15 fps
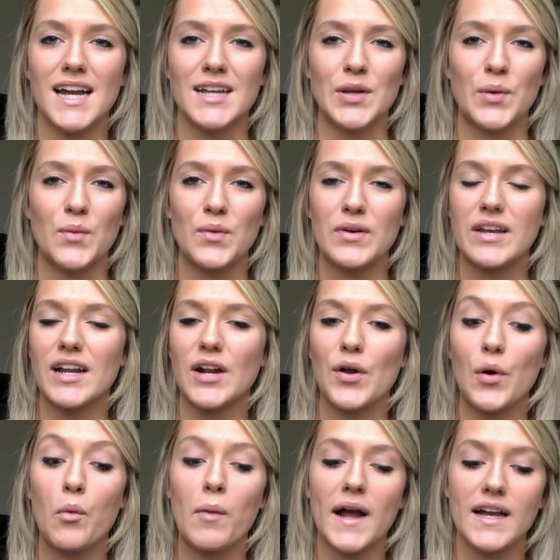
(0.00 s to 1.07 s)
I knew I wanted to
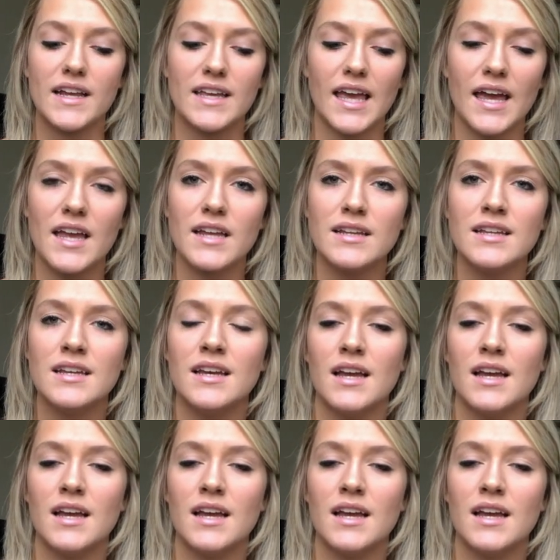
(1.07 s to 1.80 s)
go back again.